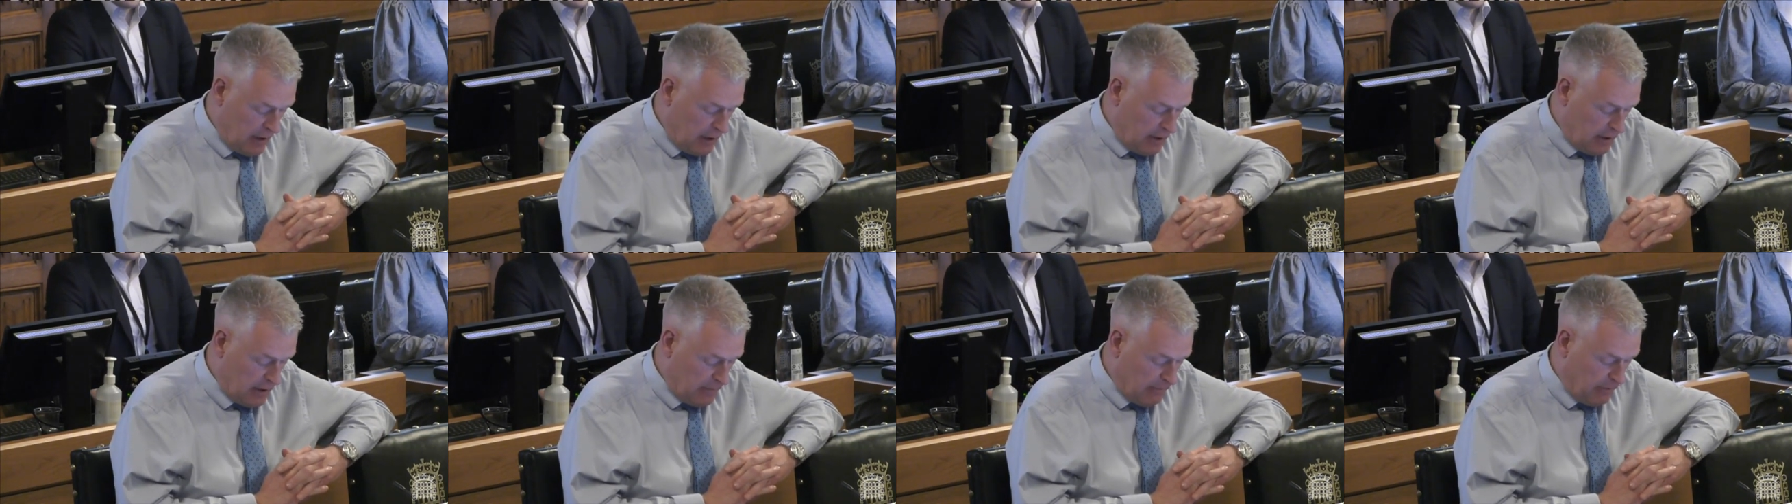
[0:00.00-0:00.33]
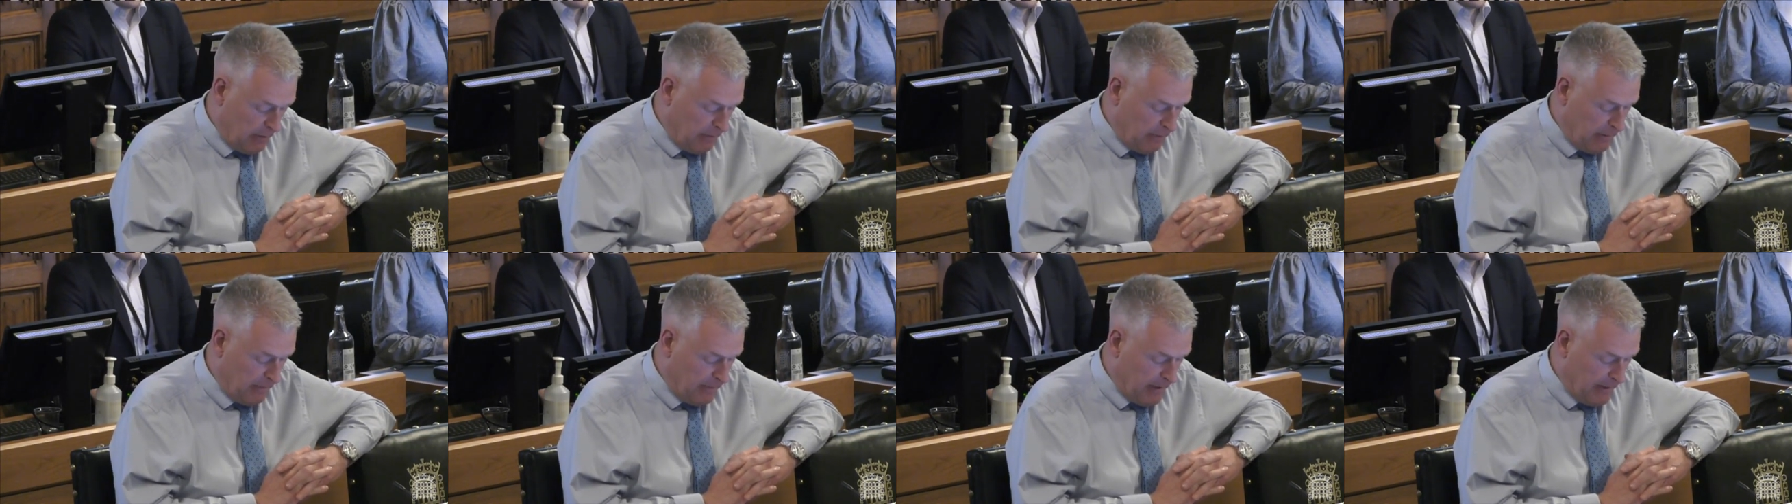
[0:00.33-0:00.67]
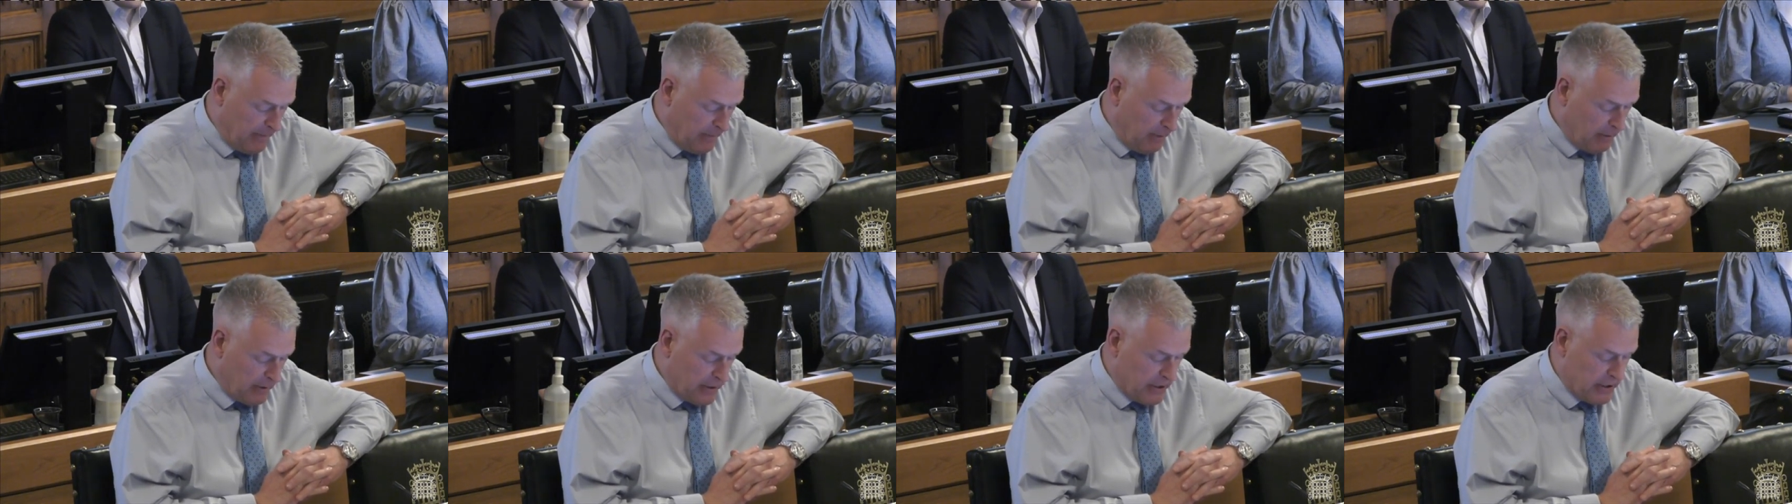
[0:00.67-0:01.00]
There's probably
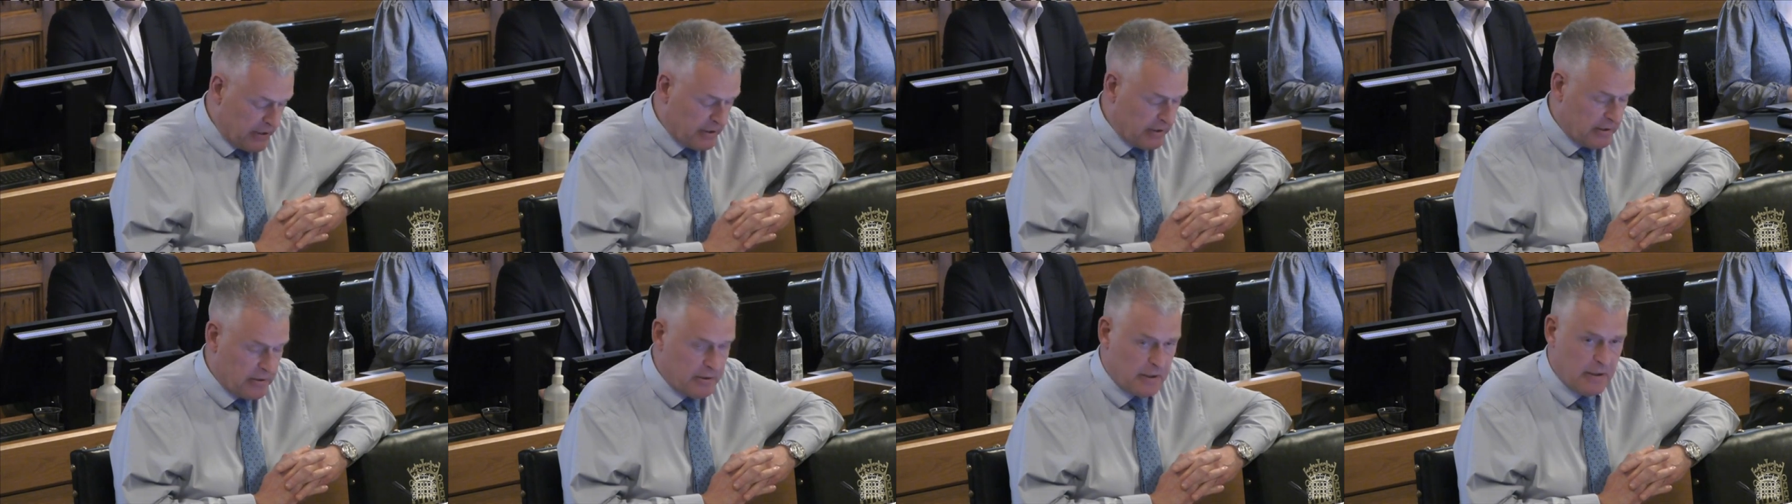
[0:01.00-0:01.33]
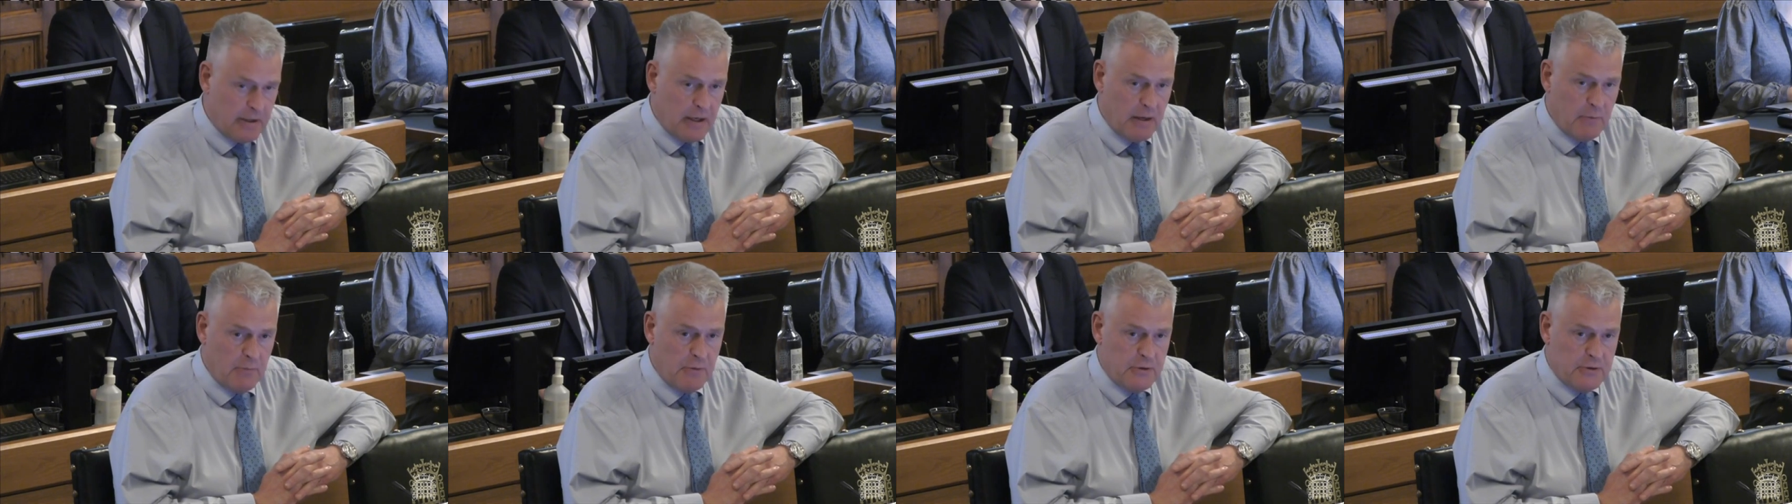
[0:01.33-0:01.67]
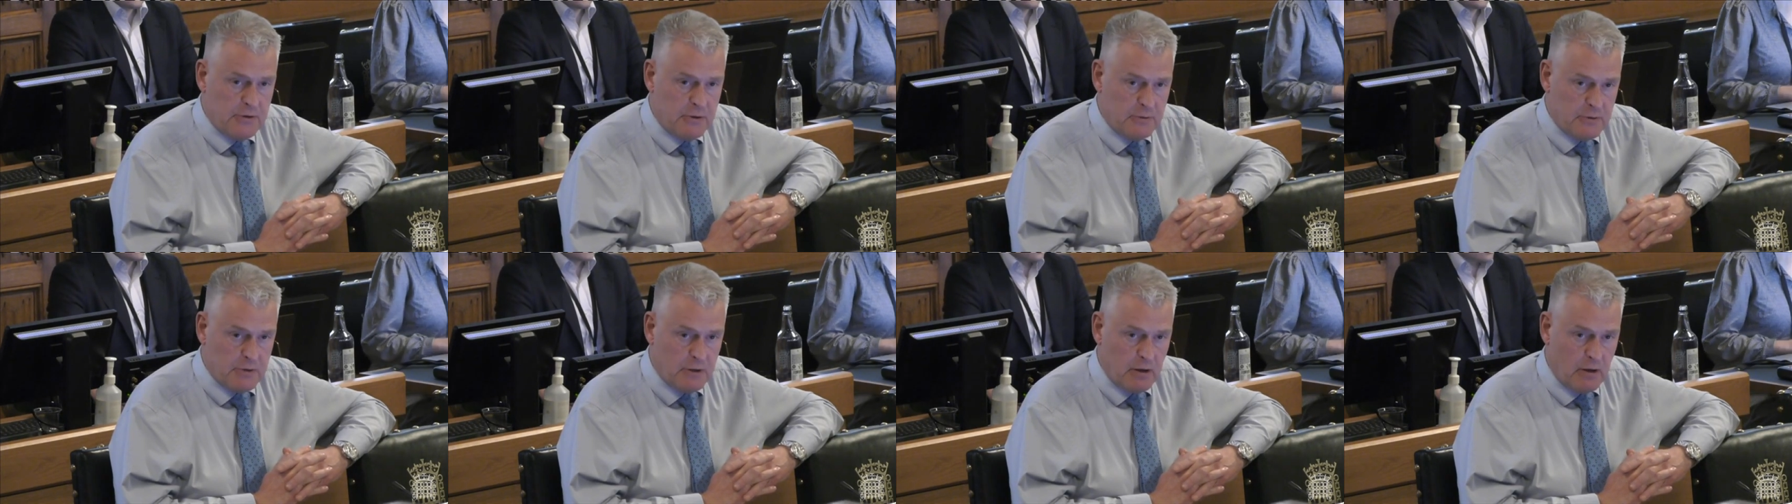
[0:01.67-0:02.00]
people listening to this today wish
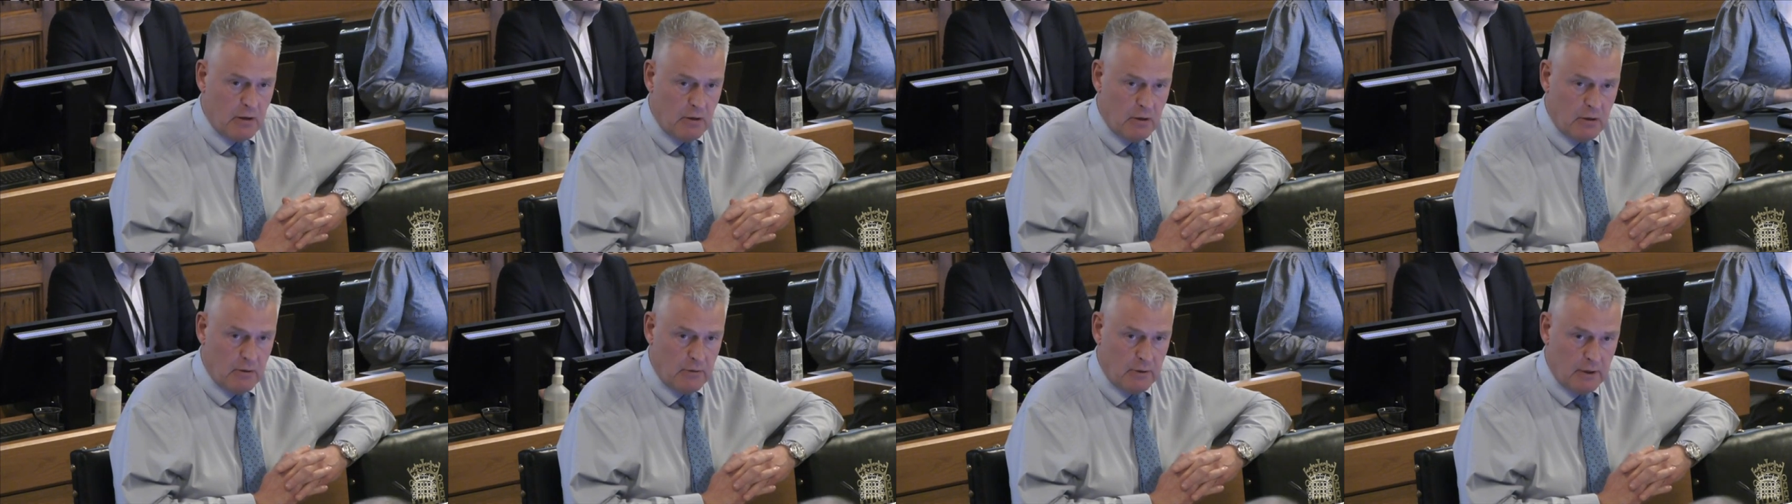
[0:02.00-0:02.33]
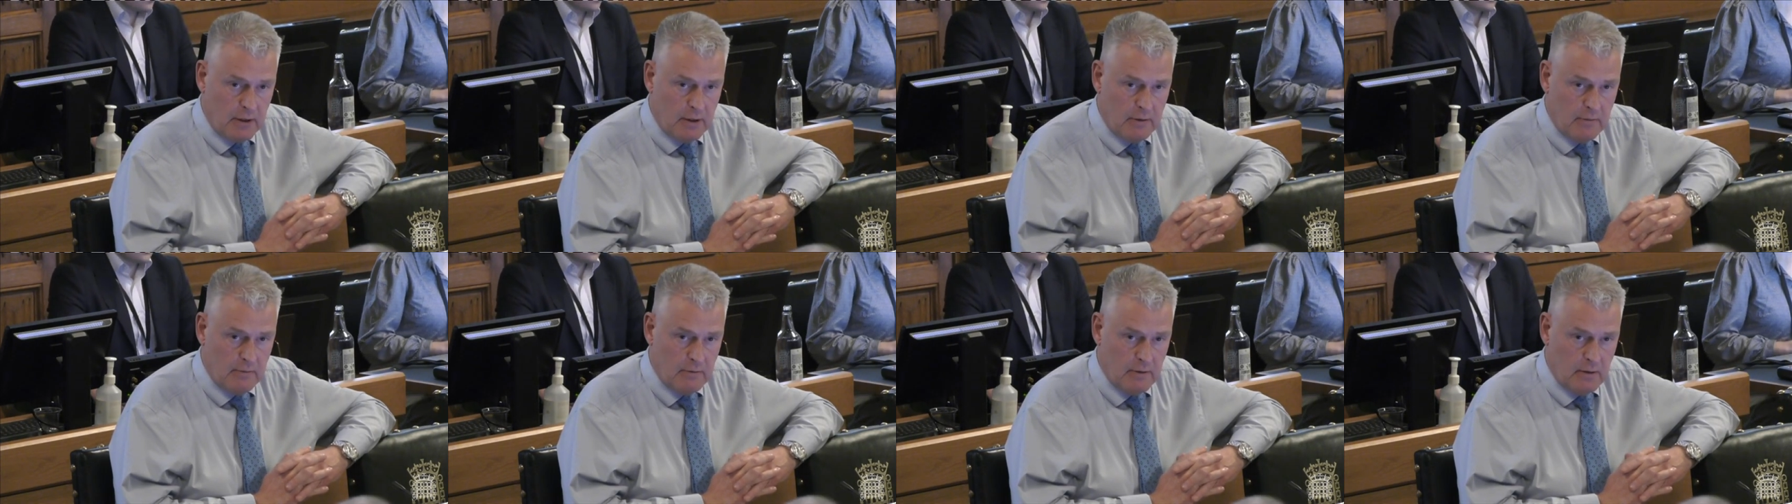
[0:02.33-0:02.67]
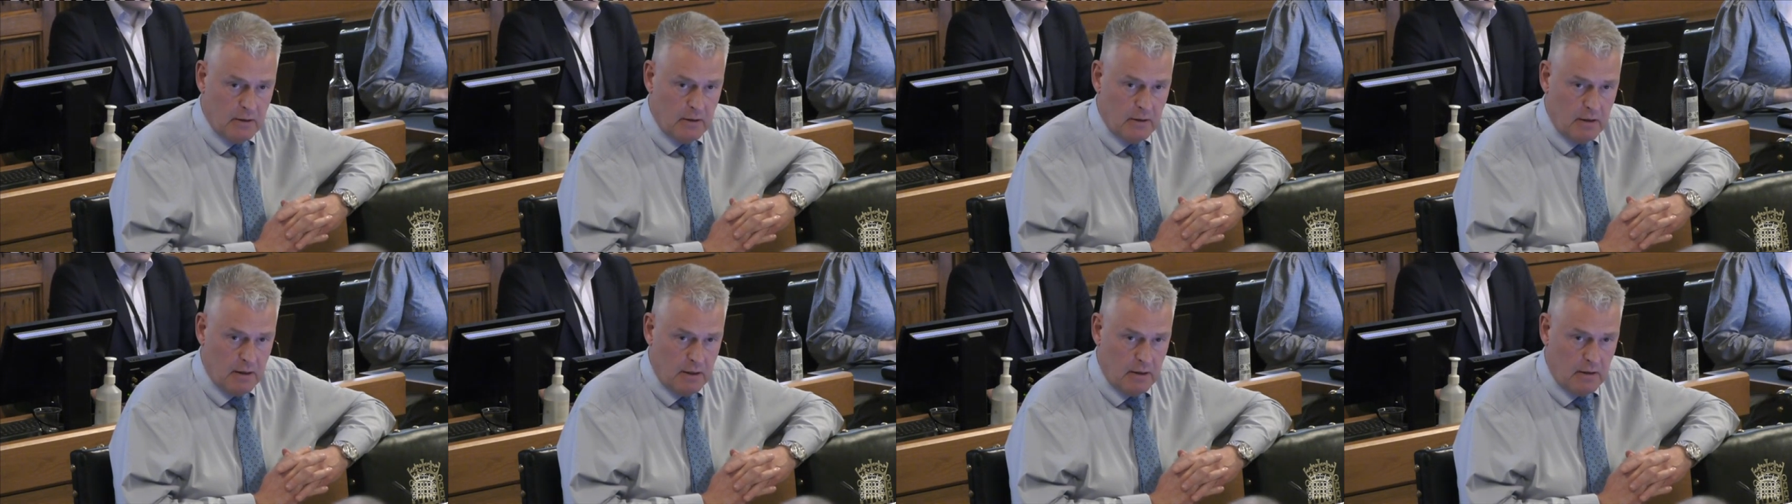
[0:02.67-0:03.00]
it was a lot longer,
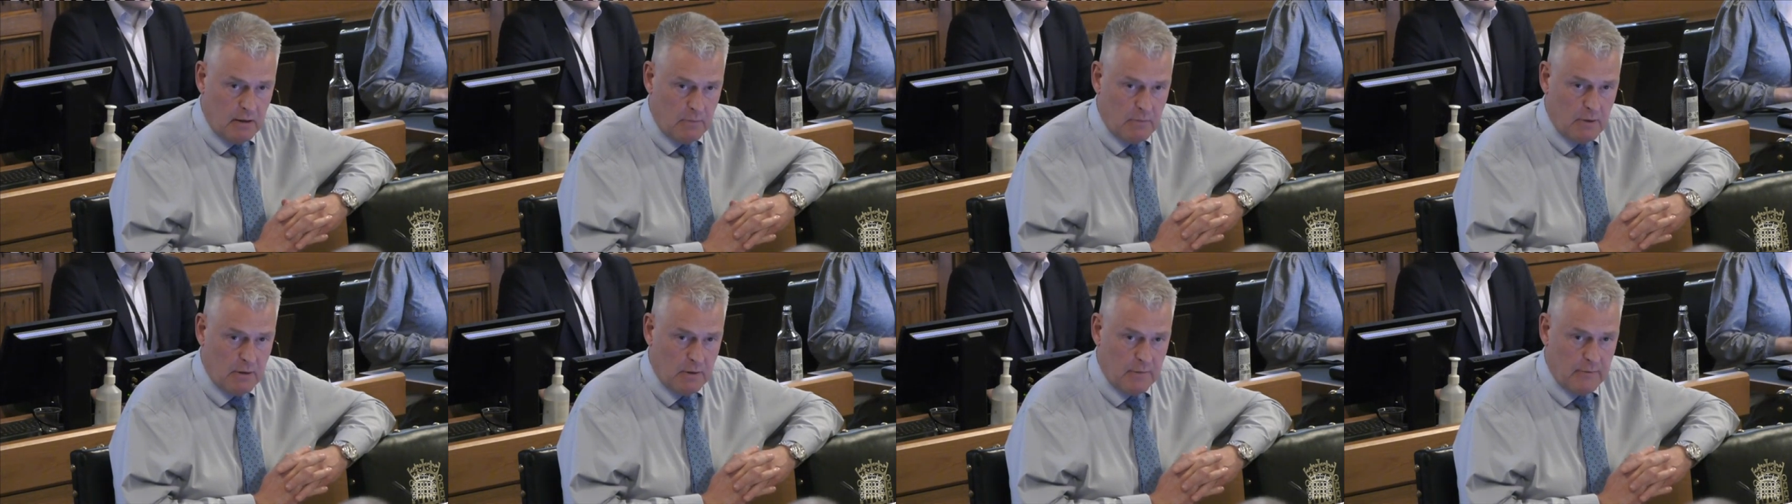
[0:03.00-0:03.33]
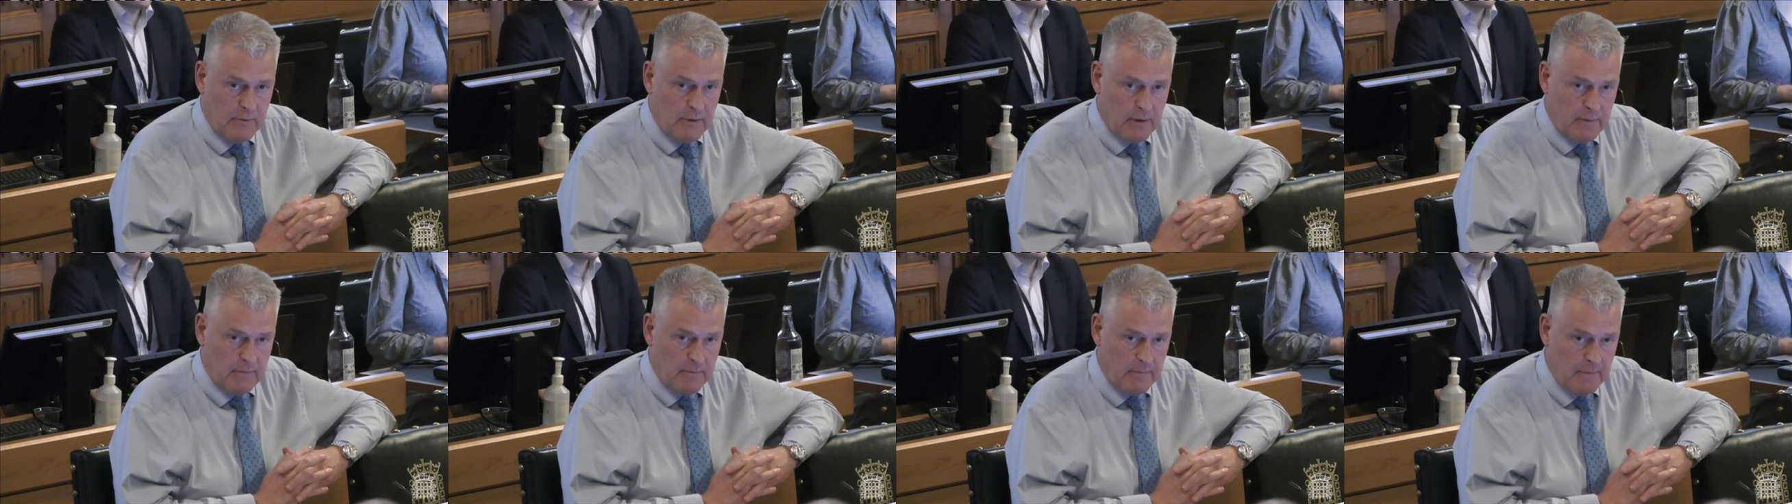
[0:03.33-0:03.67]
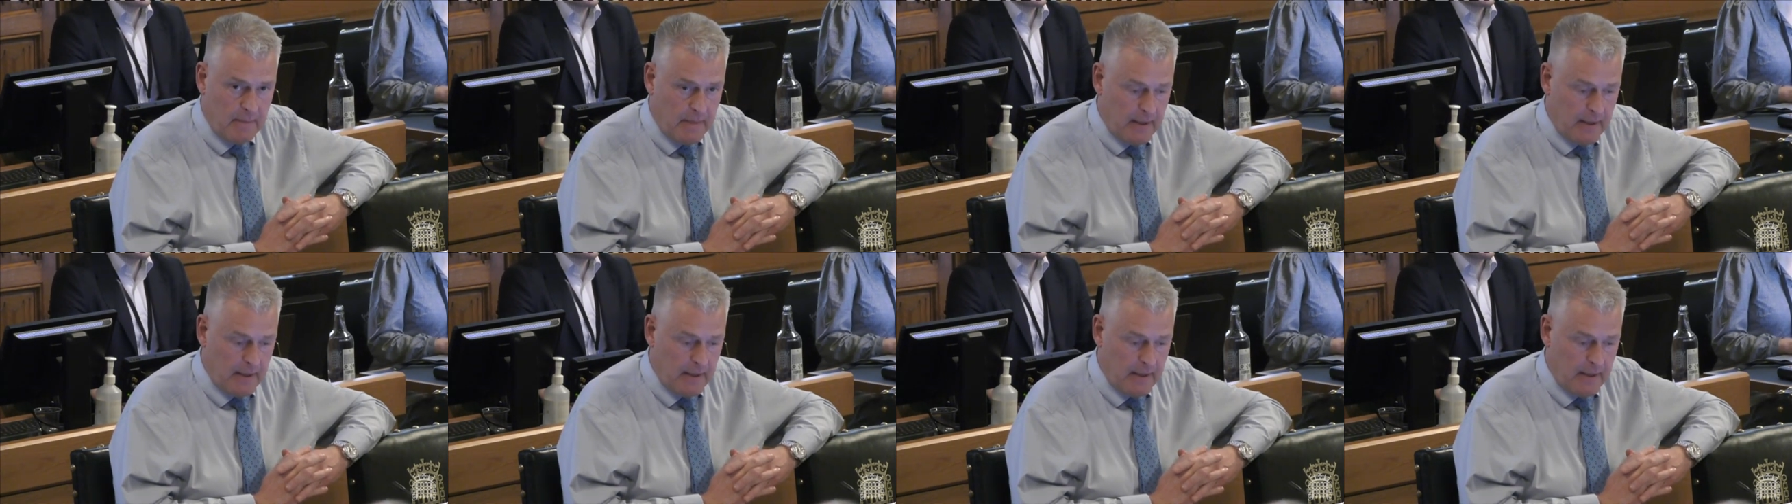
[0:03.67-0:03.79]
and I'm one of them.